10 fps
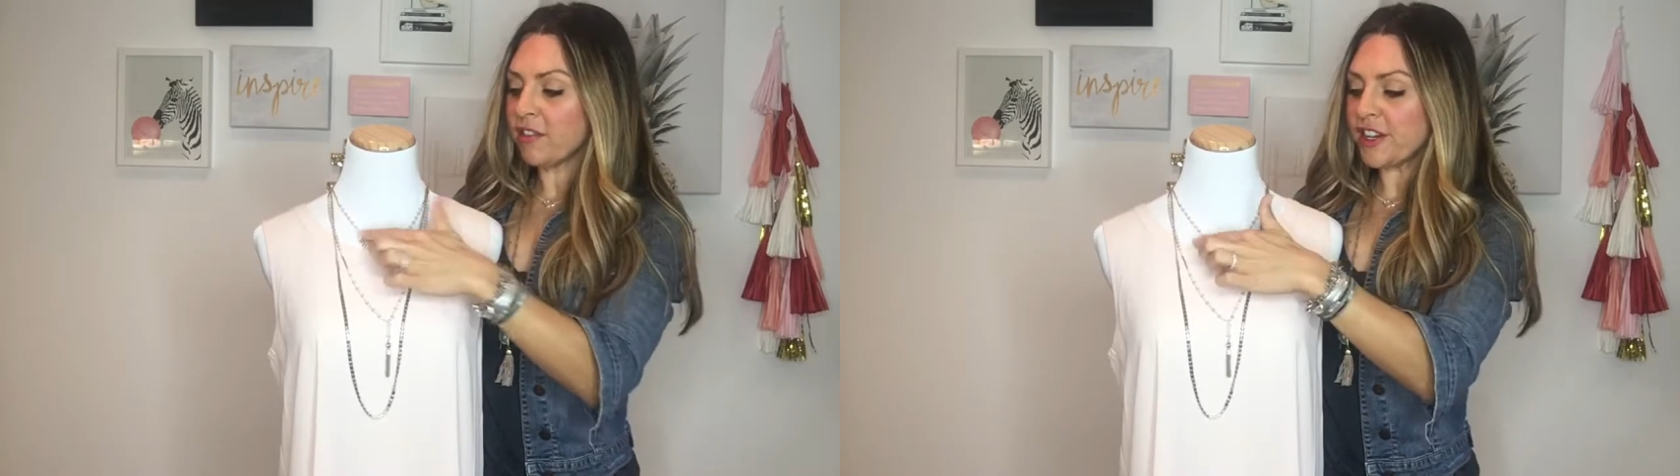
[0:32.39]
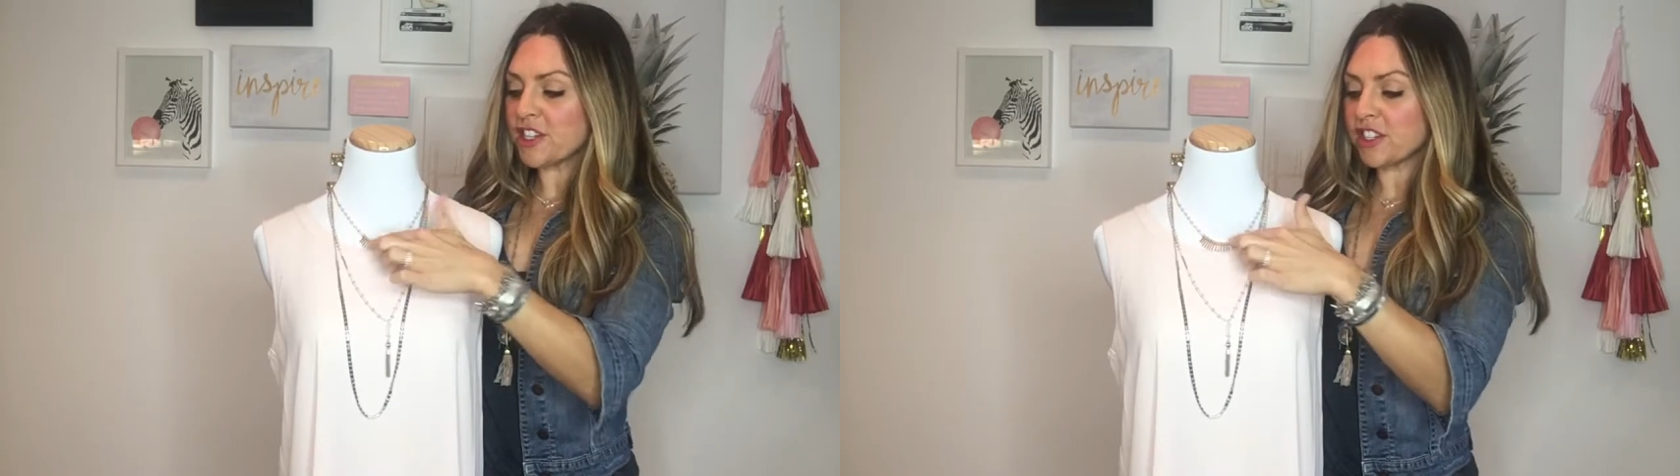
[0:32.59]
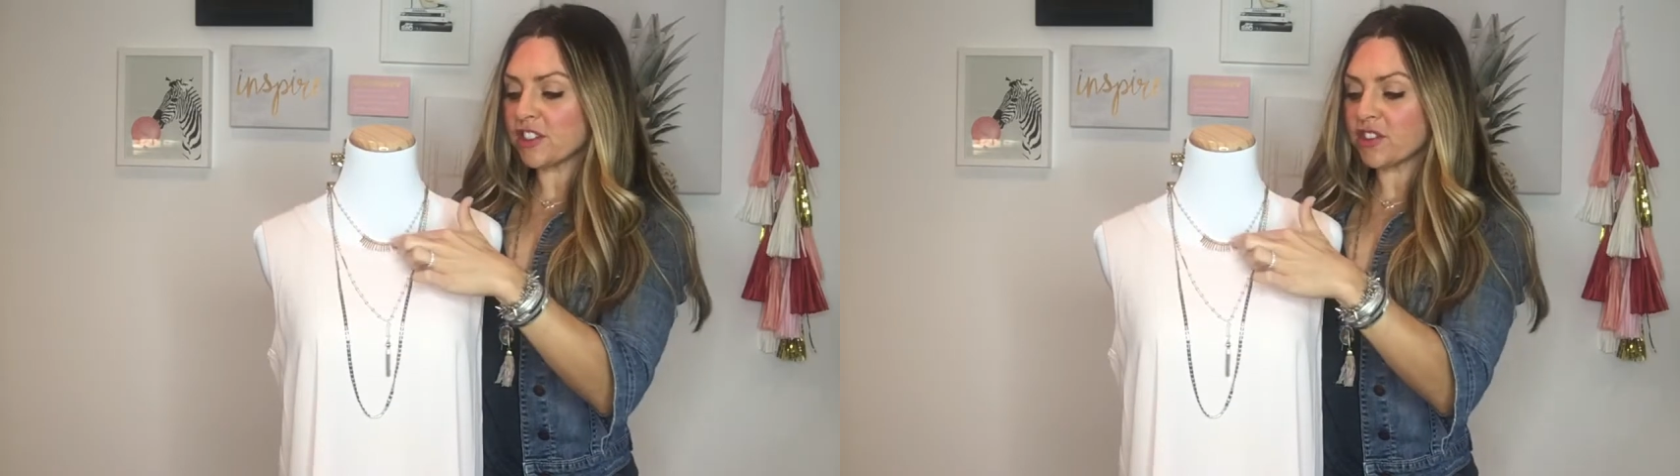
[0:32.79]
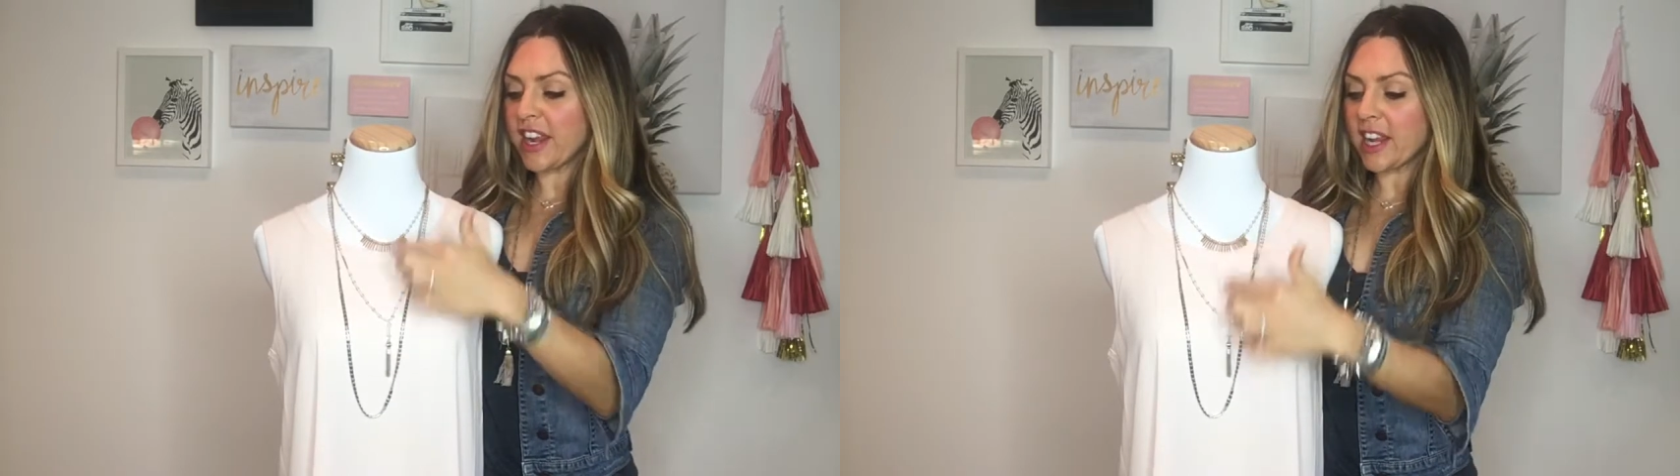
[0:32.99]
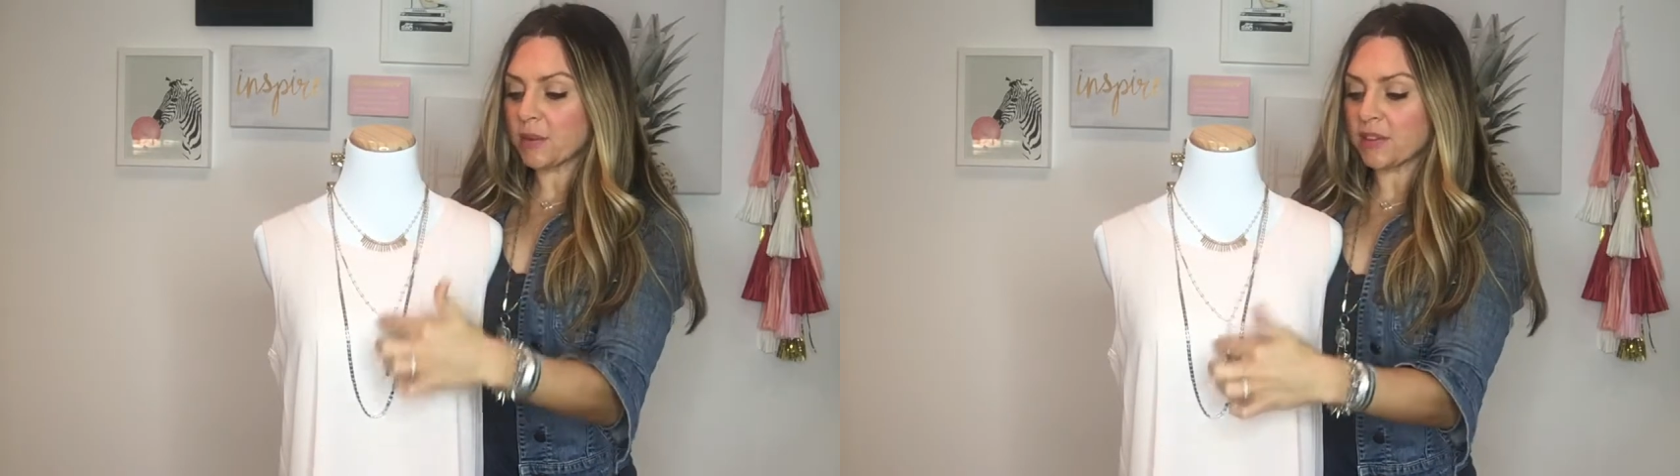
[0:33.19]
fringy
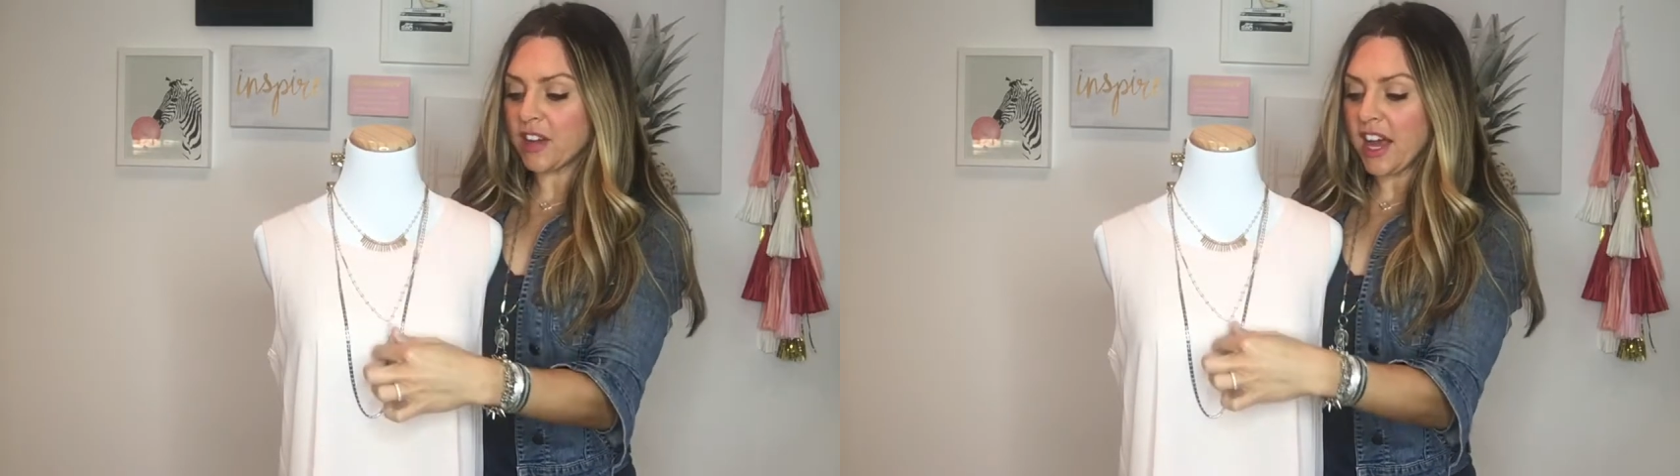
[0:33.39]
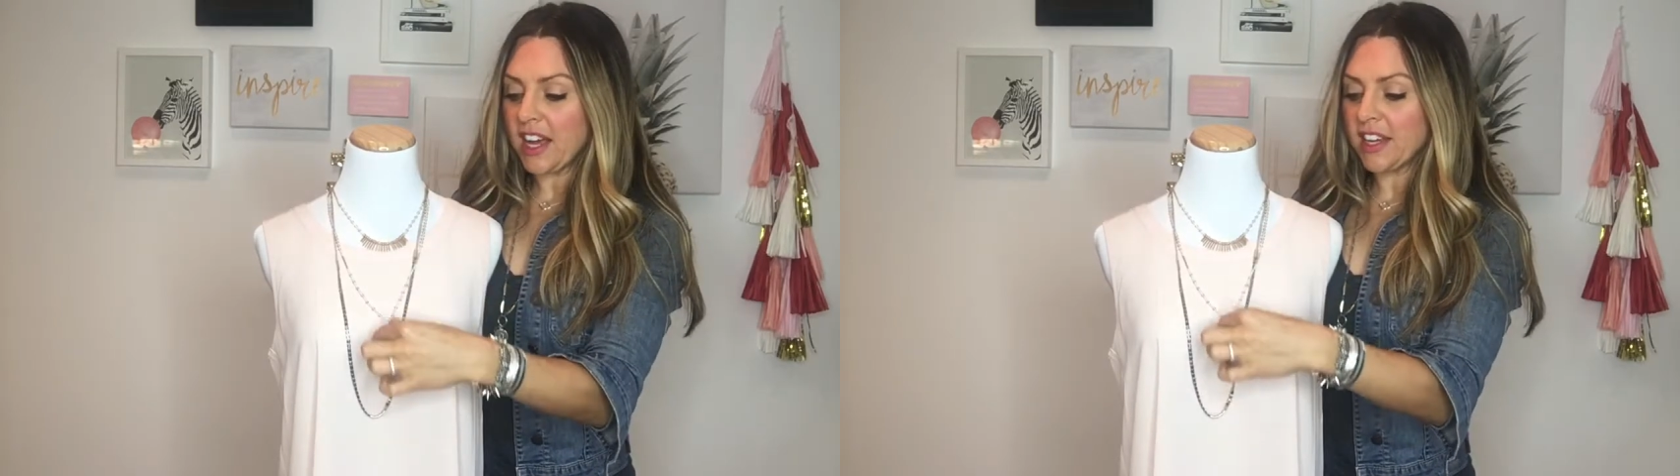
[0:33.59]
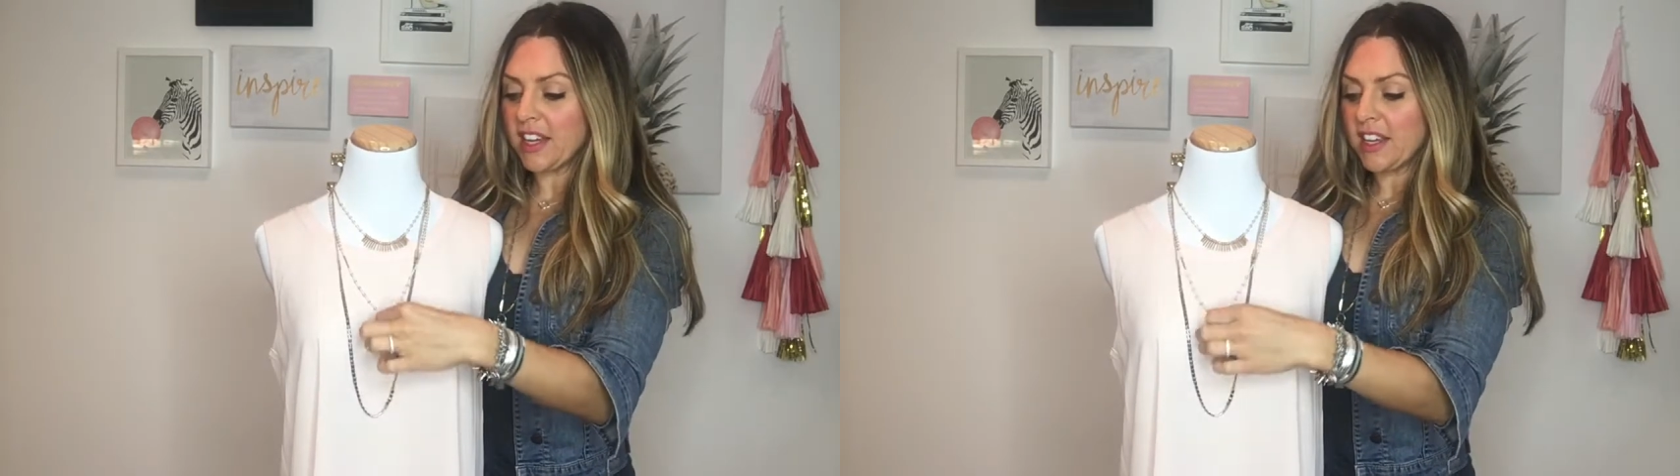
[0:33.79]
strand, we've got